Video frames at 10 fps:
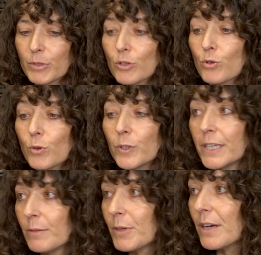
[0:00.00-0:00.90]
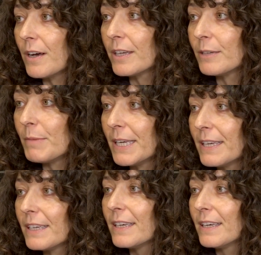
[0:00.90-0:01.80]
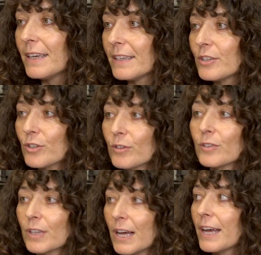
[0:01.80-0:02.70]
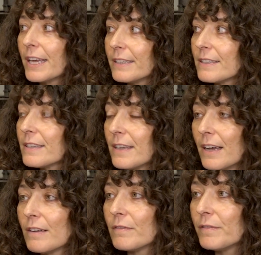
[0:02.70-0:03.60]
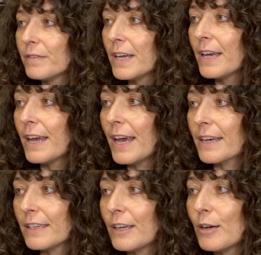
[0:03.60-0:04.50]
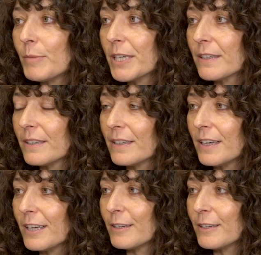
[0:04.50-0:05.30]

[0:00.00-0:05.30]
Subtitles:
petroleum economy and certain kinds of economic